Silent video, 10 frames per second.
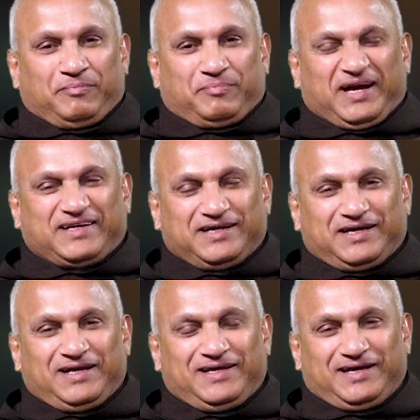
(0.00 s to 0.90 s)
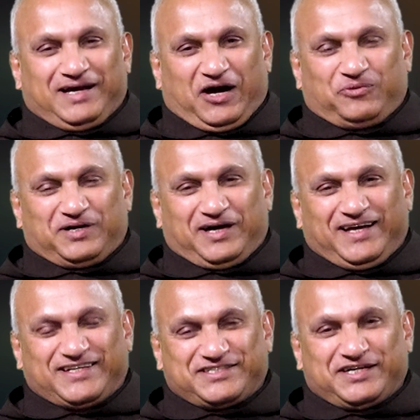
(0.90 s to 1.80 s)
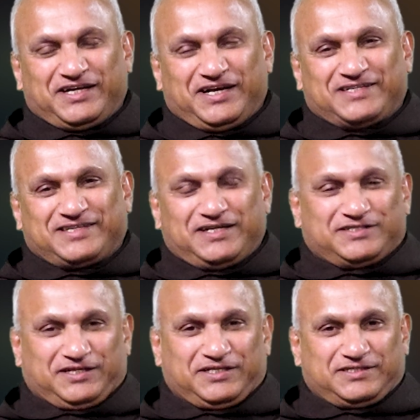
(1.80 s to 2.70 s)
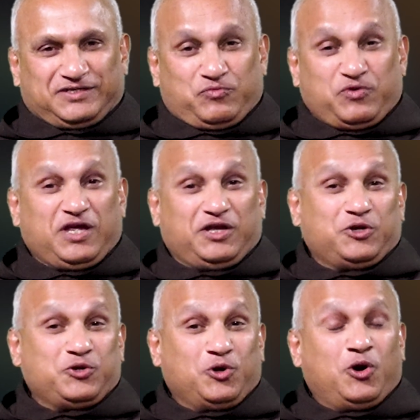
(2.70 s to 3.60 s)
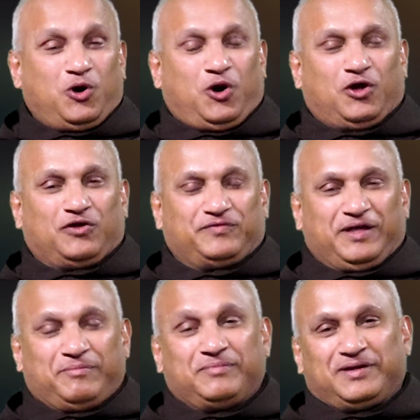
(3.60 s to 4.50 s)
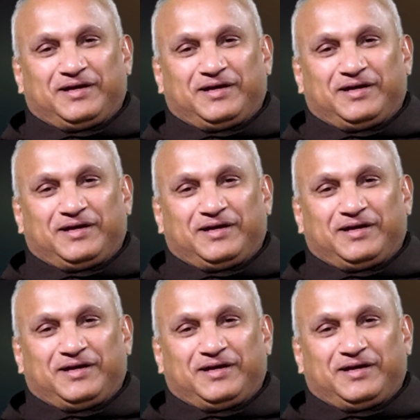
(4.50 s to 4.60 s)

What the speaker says: Practically our external senses, we know all of them.